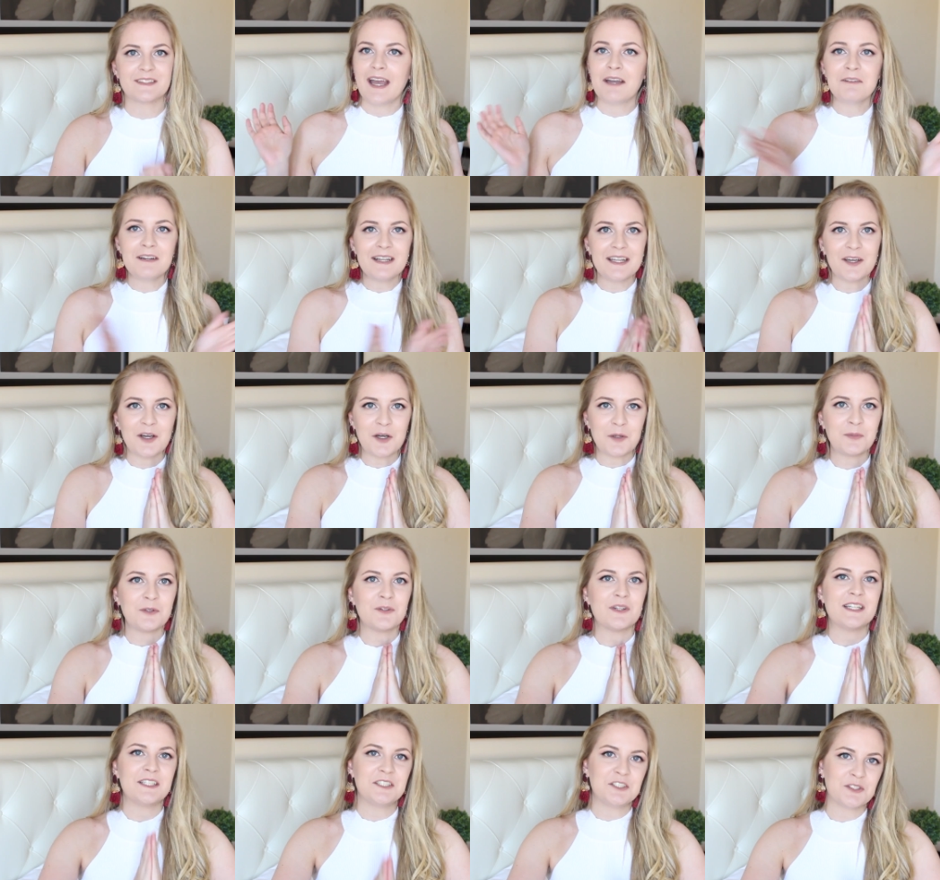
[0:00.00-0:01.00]
I really hope
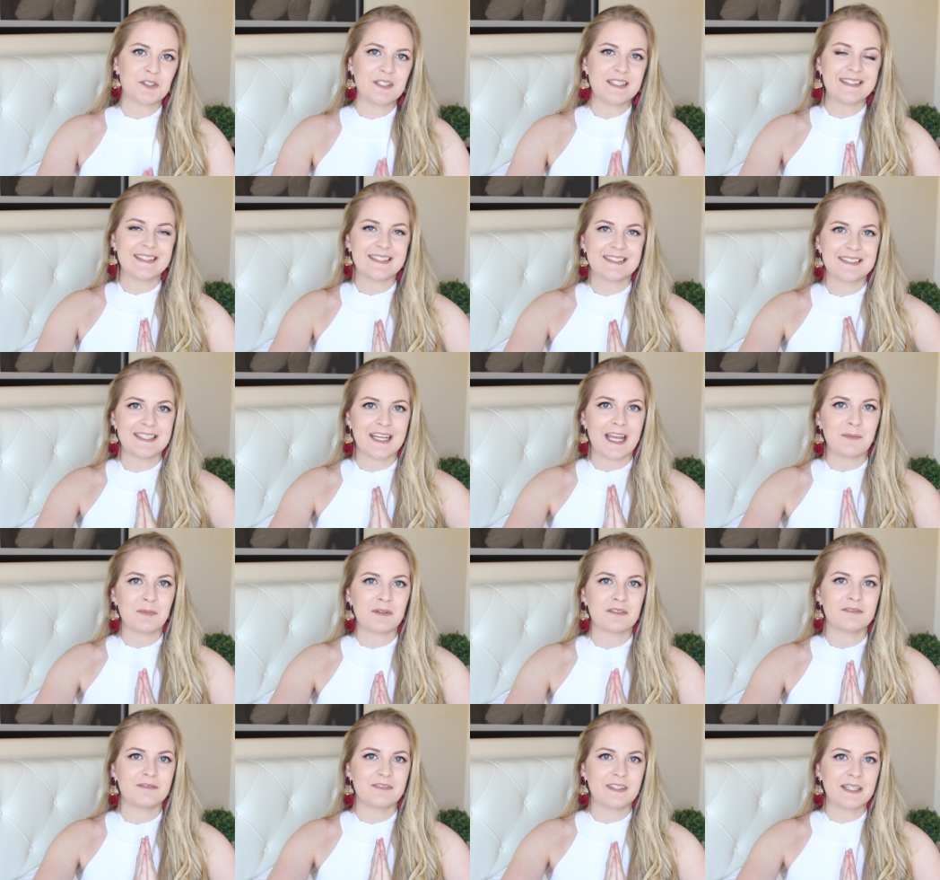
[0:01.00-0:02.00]
you enjoyed this type
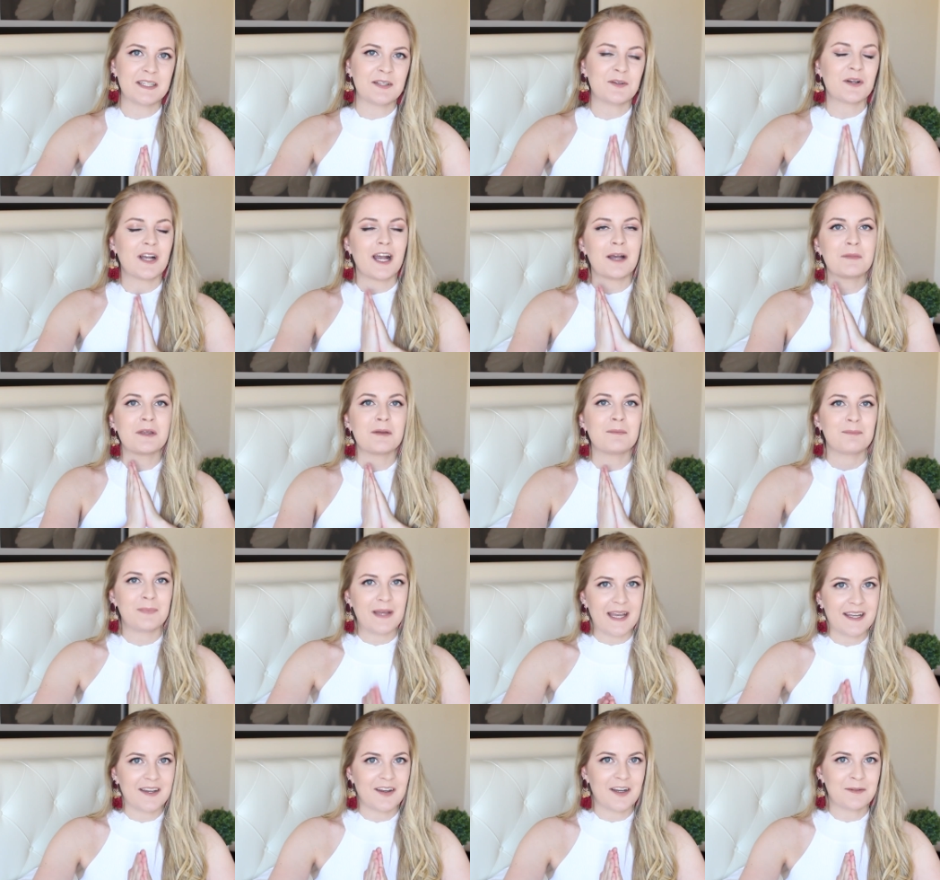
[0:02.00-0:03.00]
of video coming
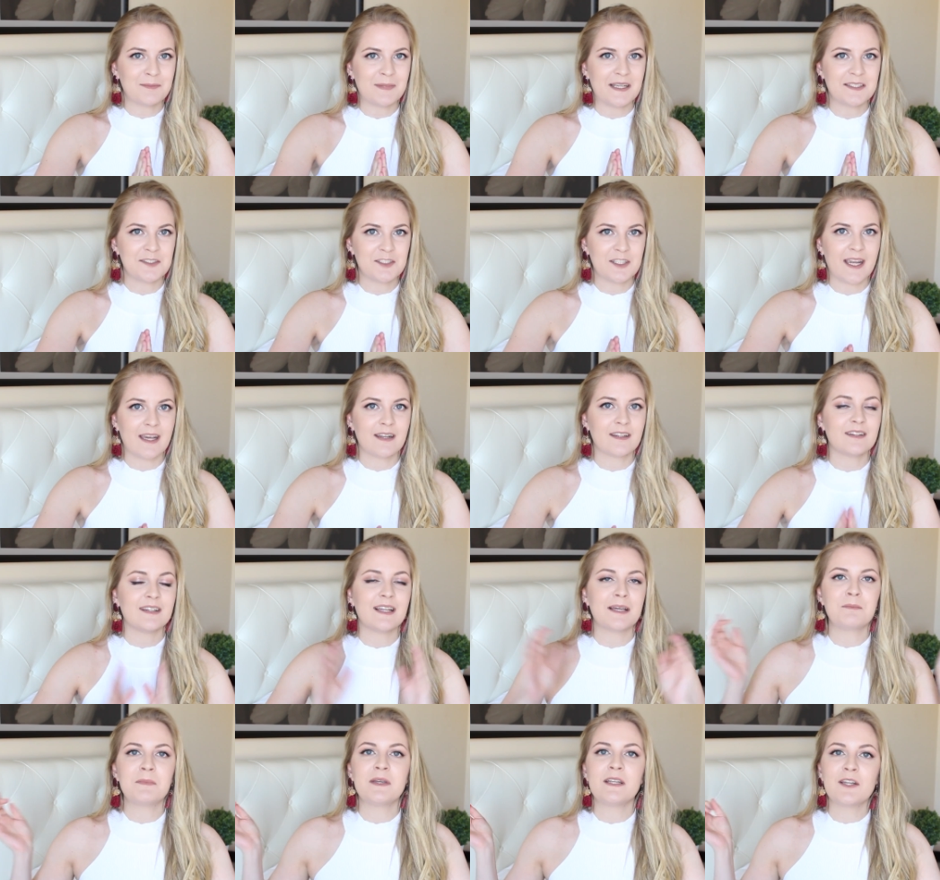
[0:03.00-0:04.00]
back on my channel.
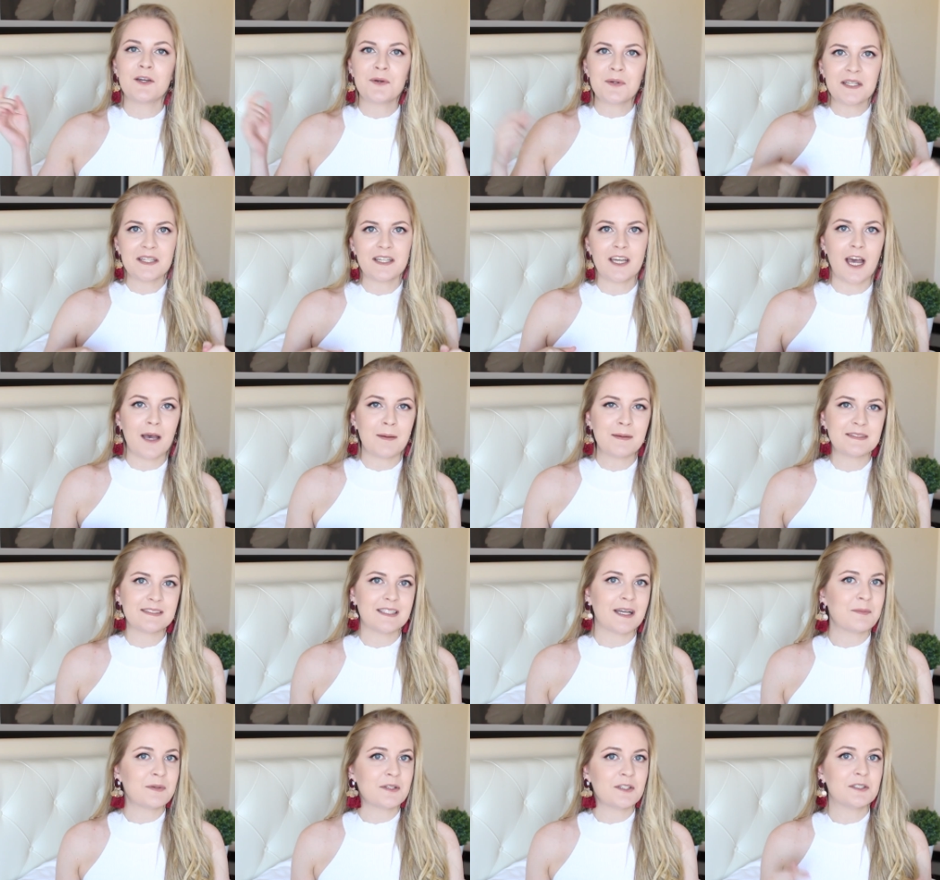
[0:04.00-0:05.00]
Let me know in the comments
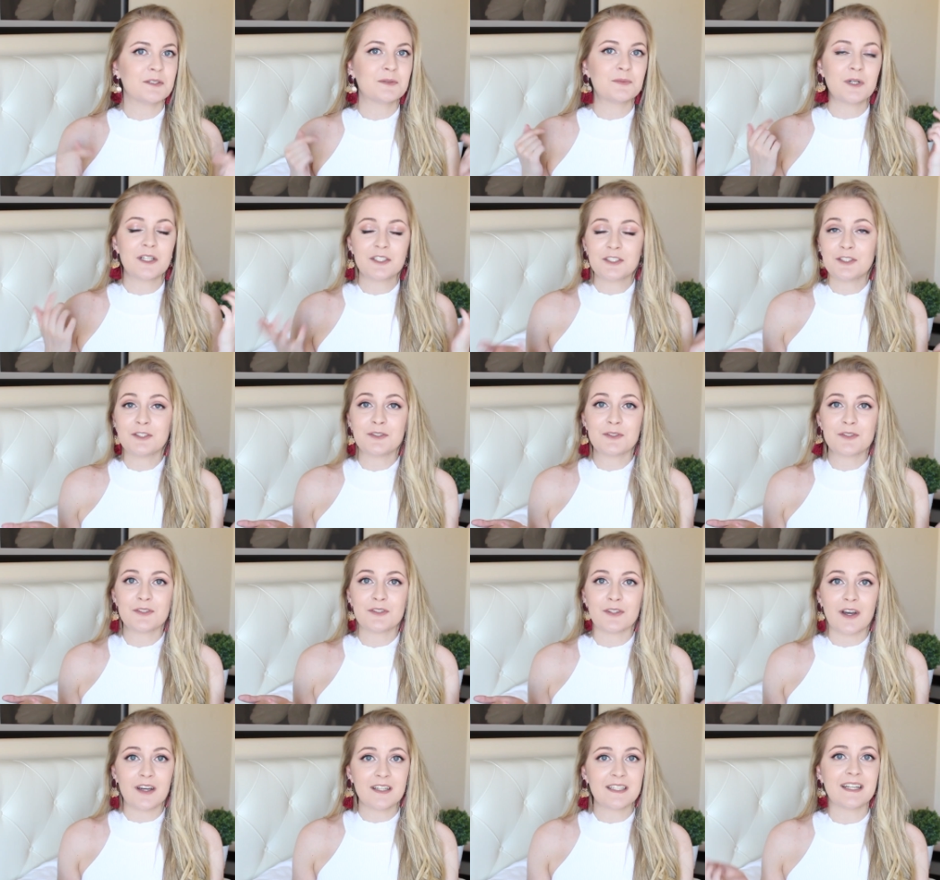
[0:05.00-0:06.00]
down below what you
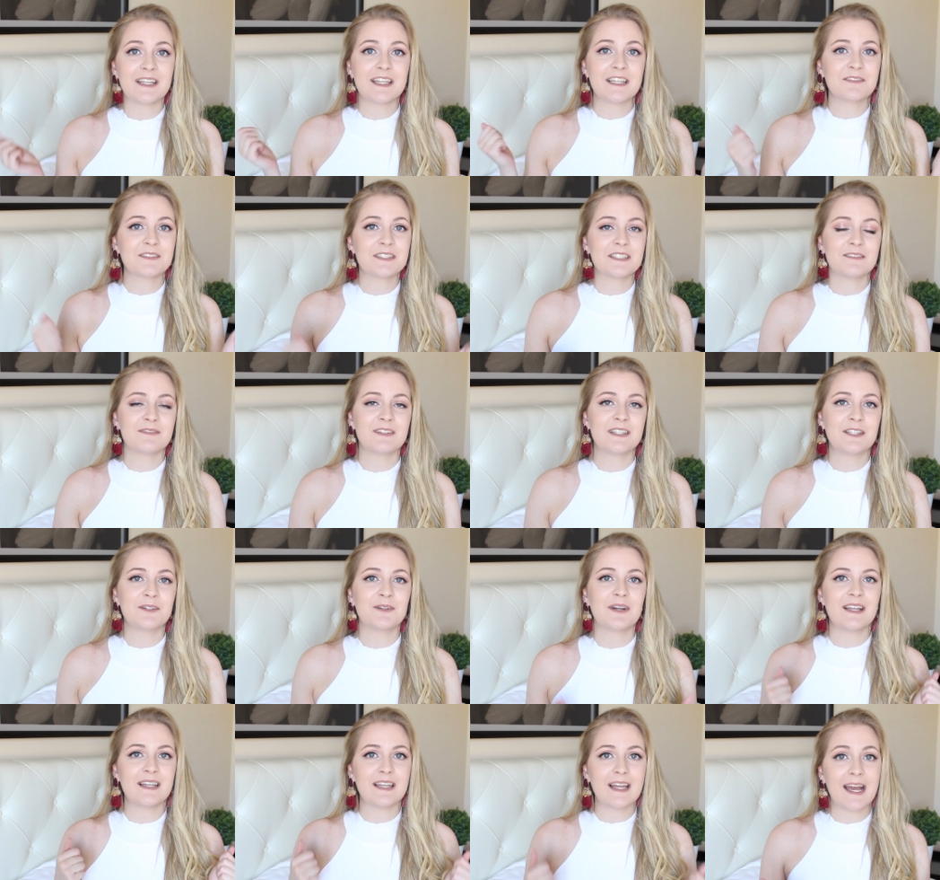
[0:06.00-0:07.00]
thought and give this video
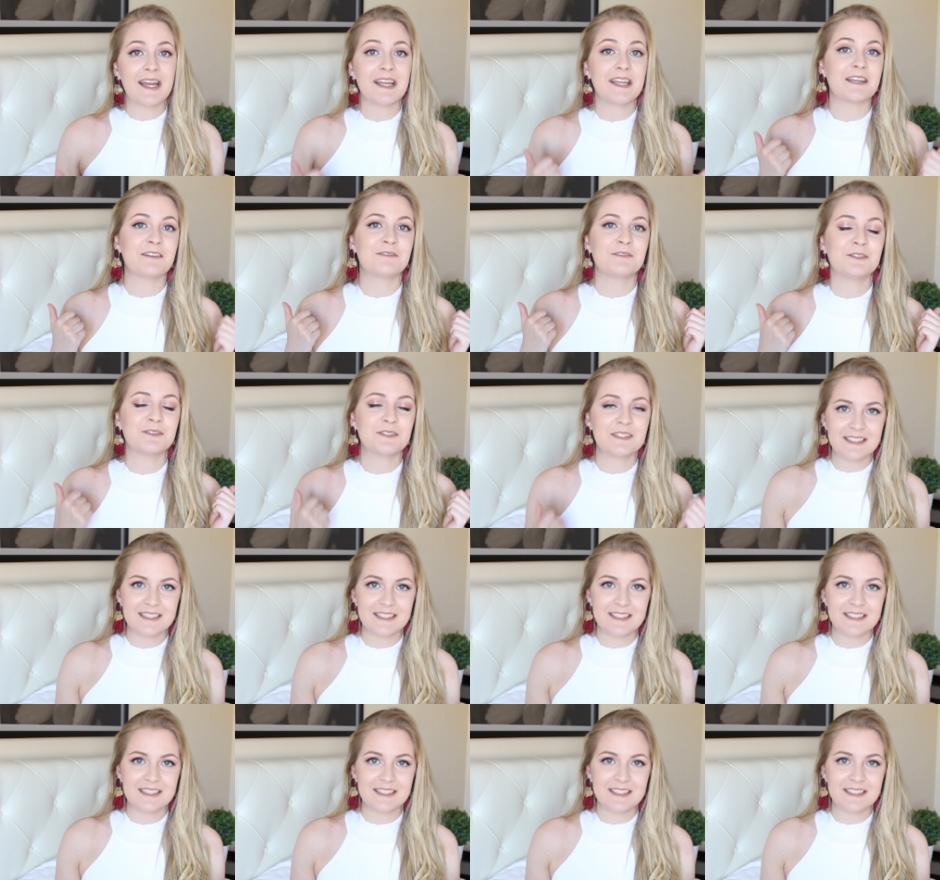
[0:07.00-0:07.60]
a like if you